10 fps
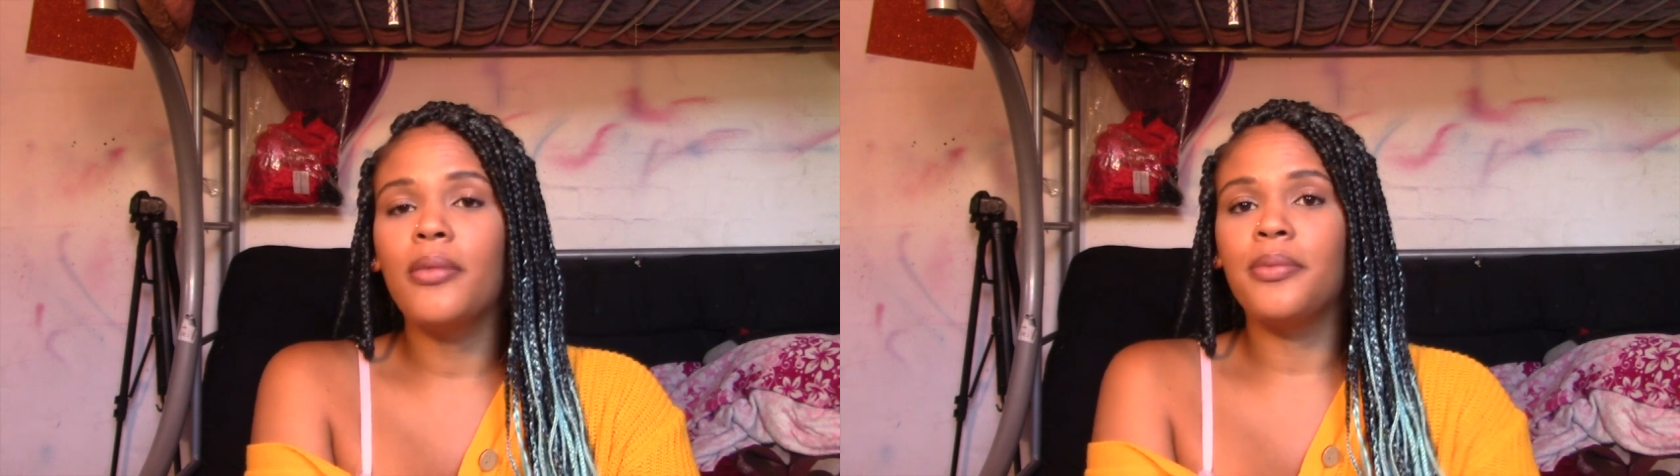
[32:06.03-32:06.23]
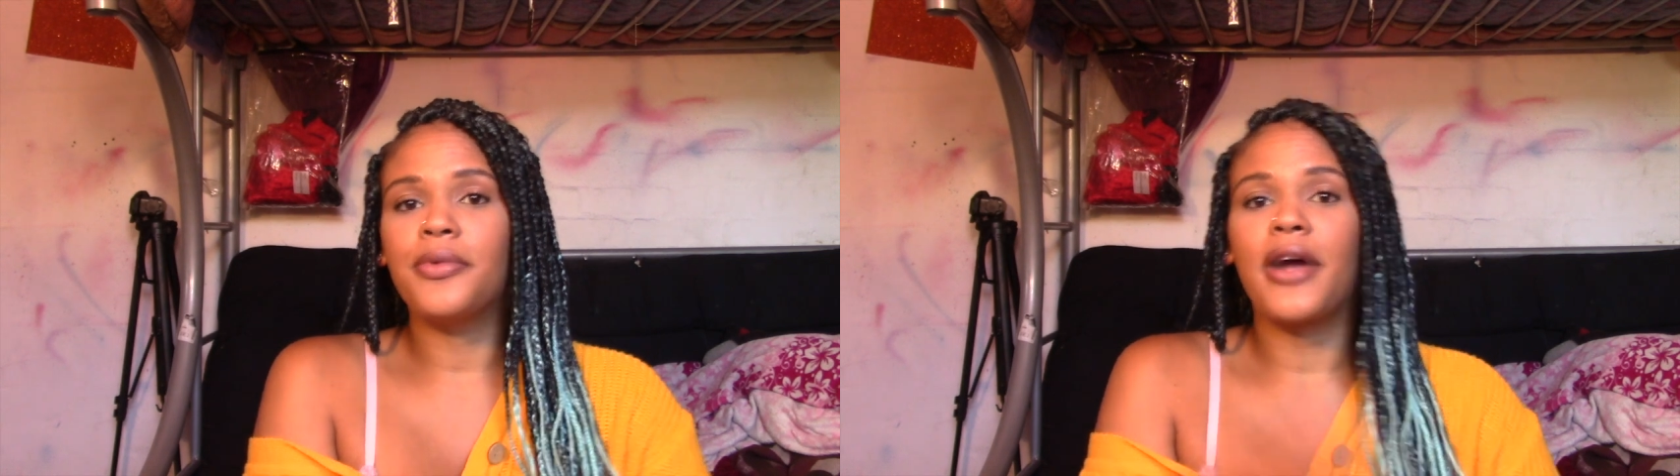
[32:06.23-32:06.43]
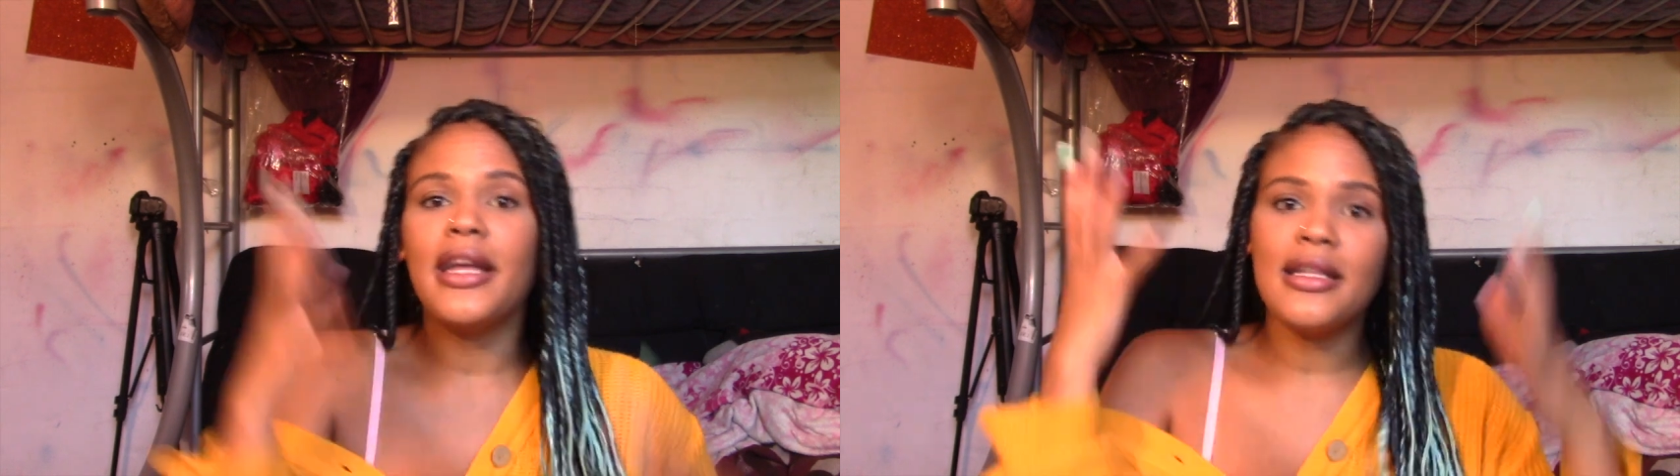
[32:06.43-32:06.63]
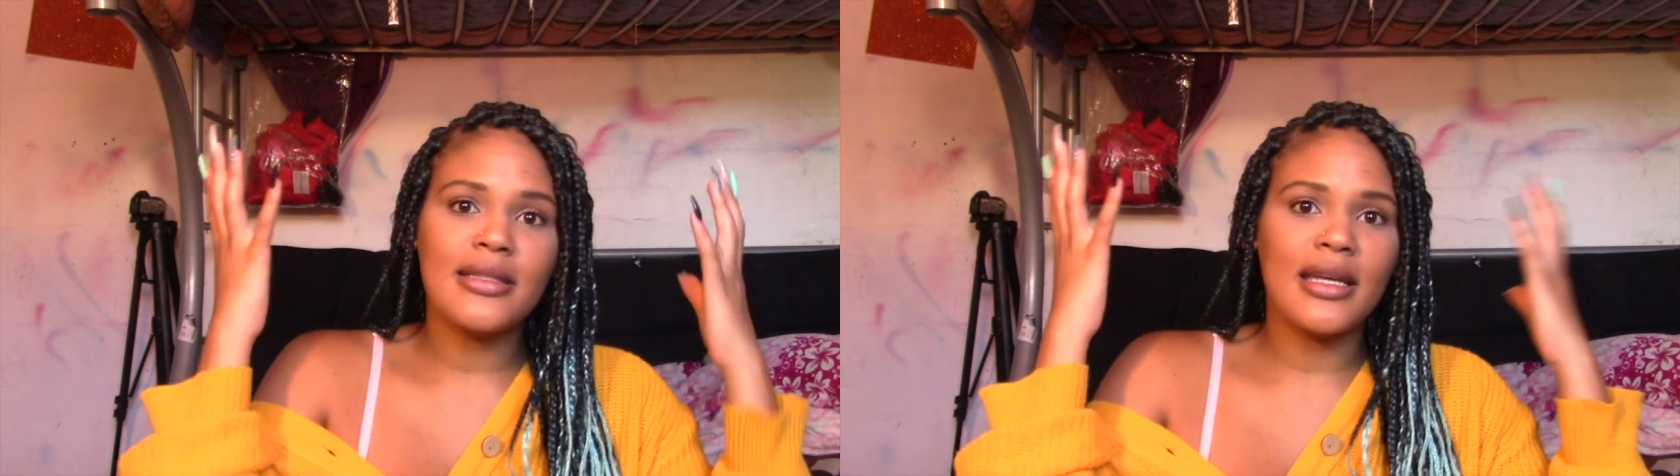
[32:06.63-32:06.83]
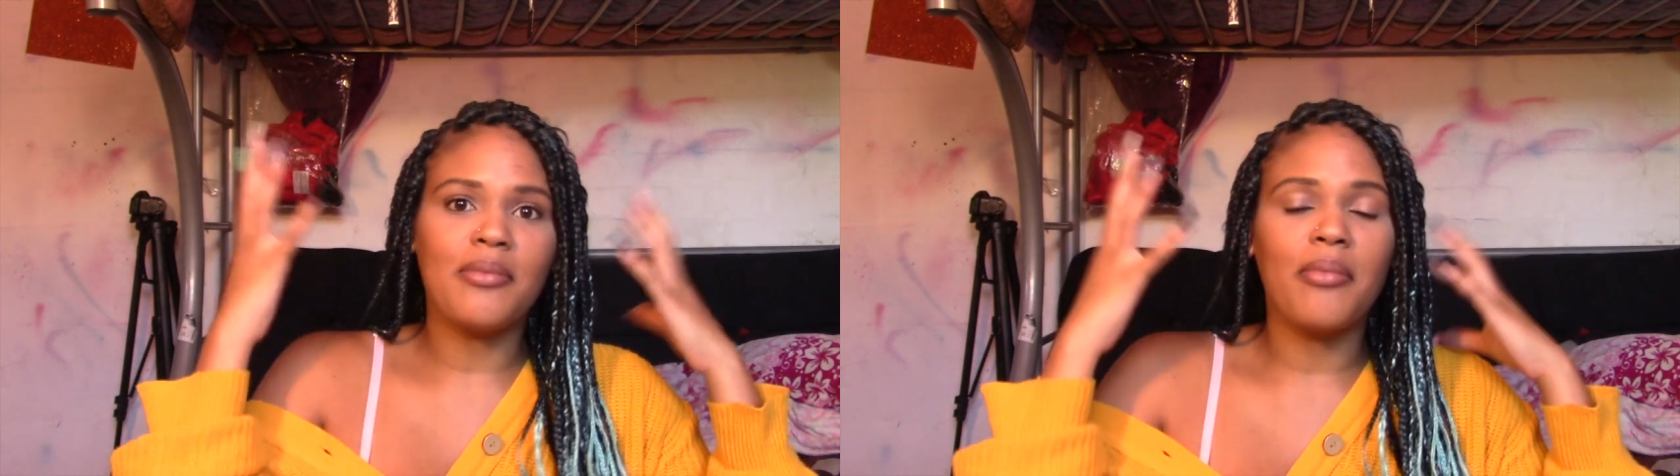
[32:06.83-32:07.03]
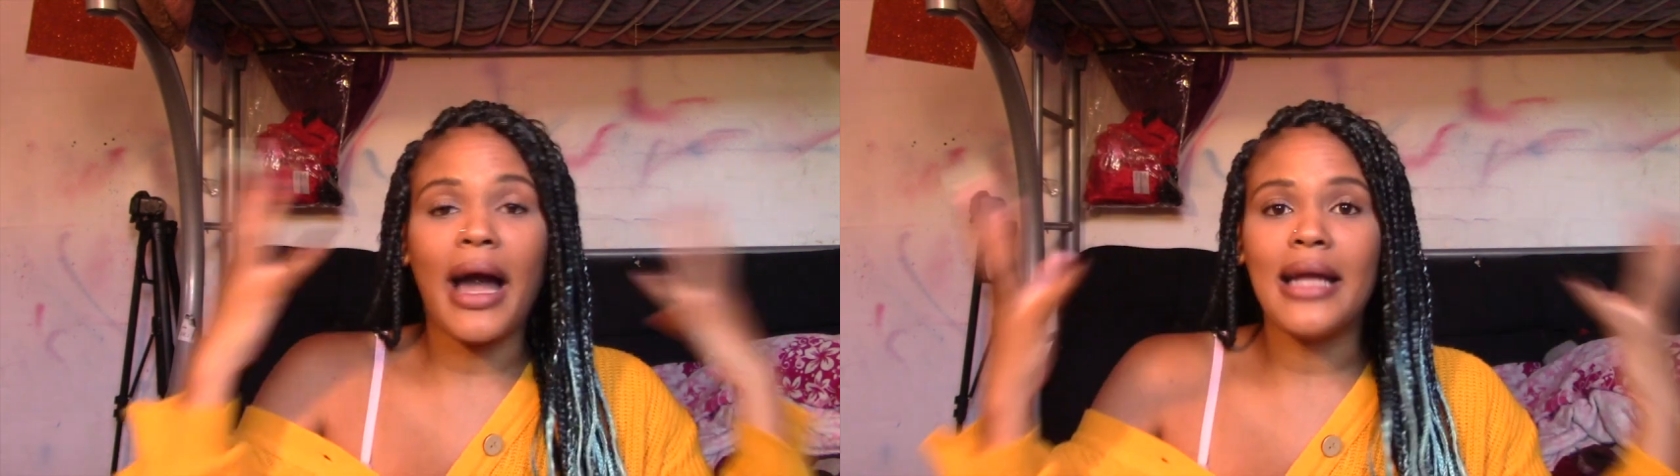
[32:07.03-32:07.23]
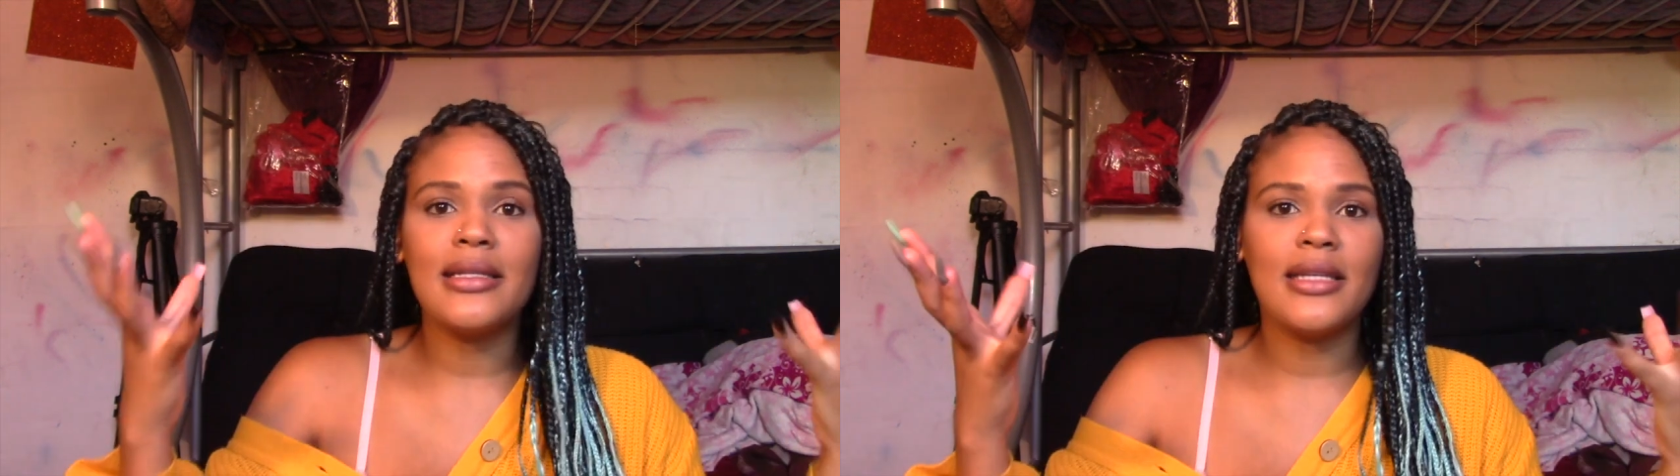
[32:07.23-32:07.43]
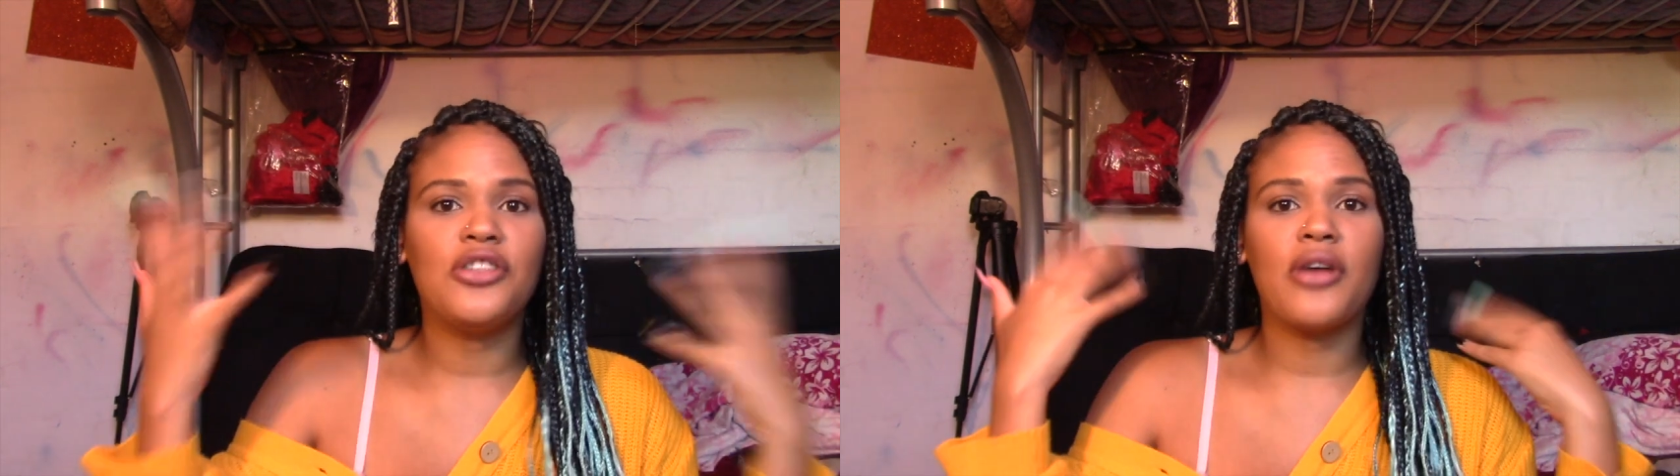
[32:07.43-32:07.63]
brains and
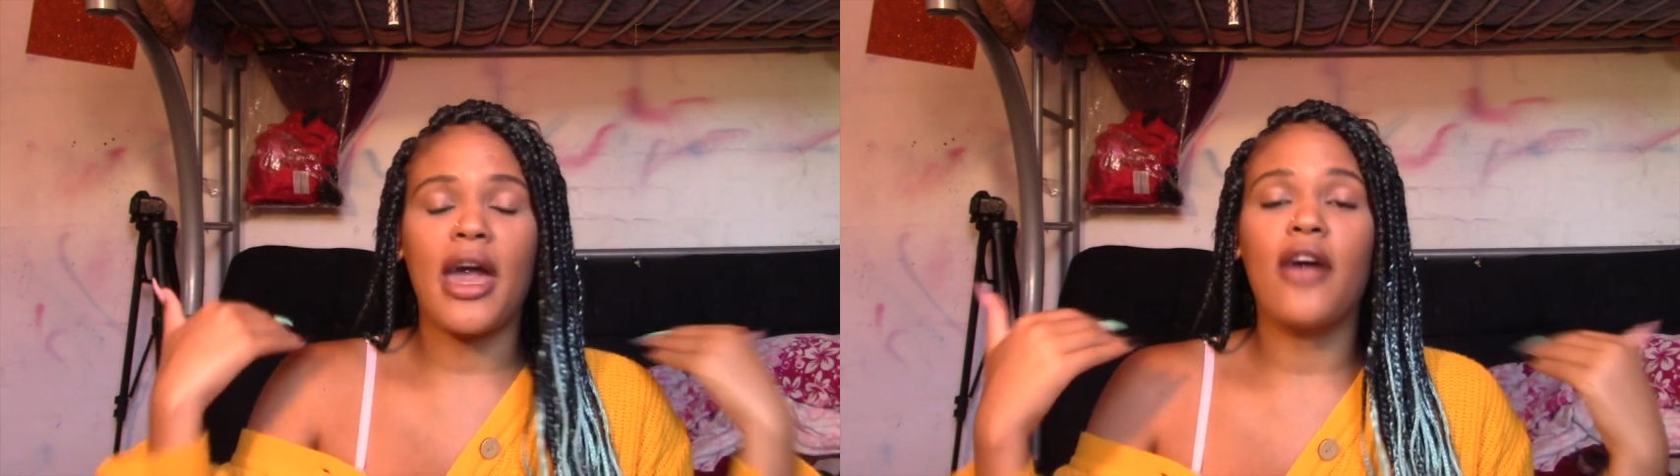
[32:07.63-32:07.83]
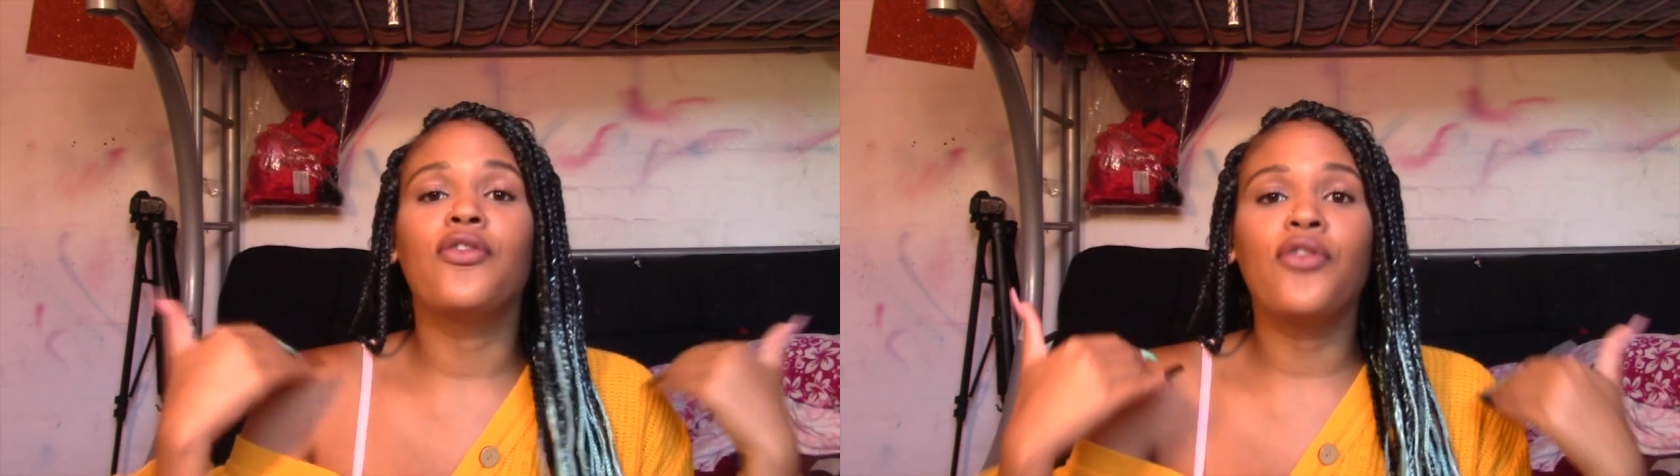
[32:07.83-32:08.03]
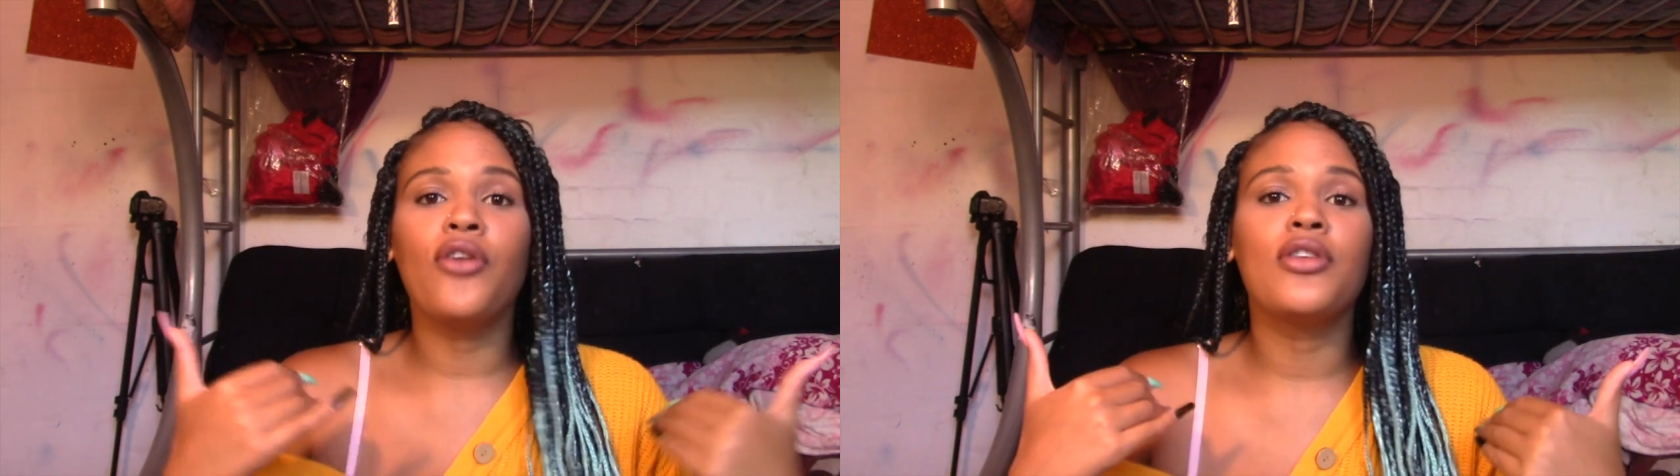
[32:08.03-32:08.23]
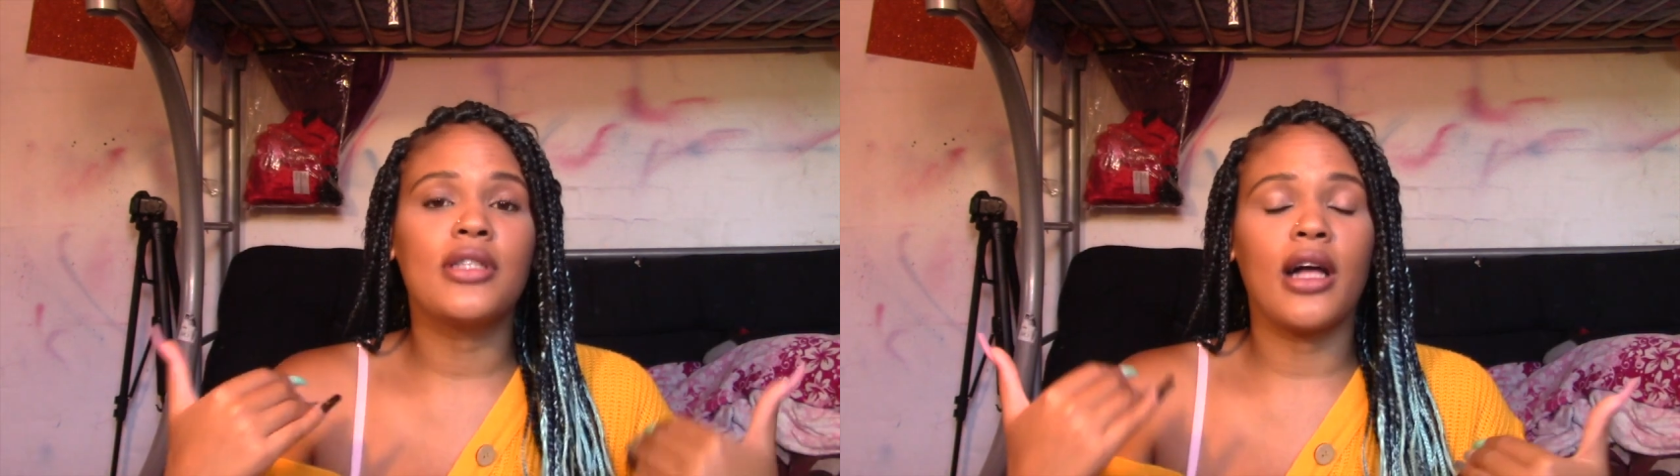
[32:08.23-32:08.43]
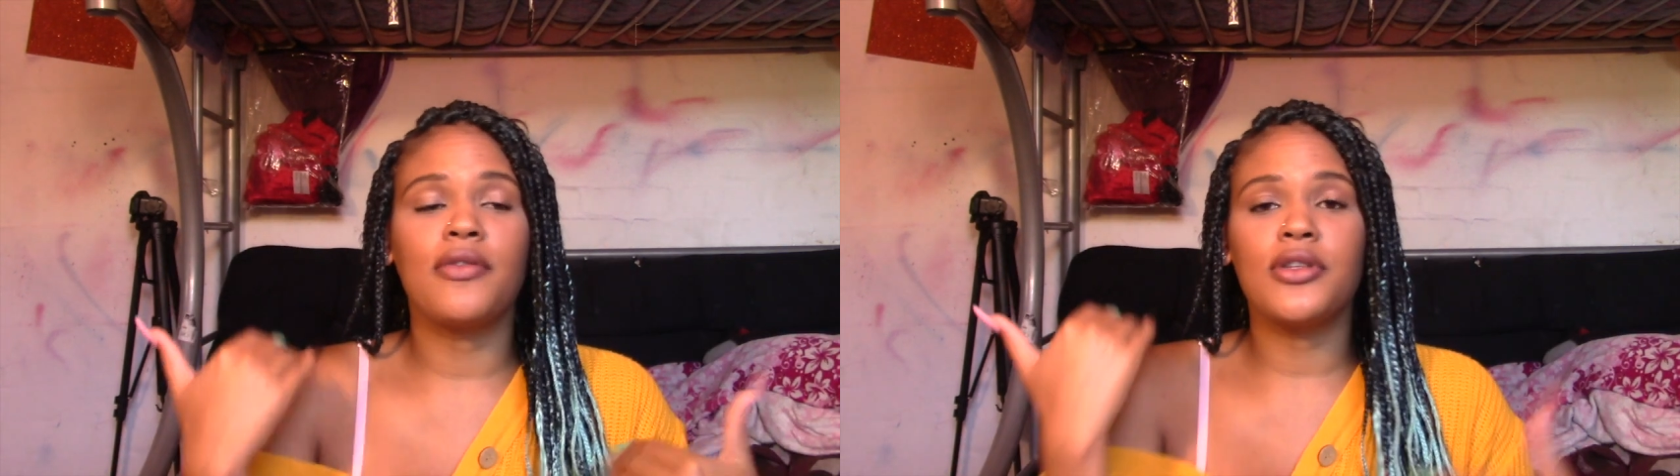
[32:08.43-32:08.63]
mindset you have for yourself.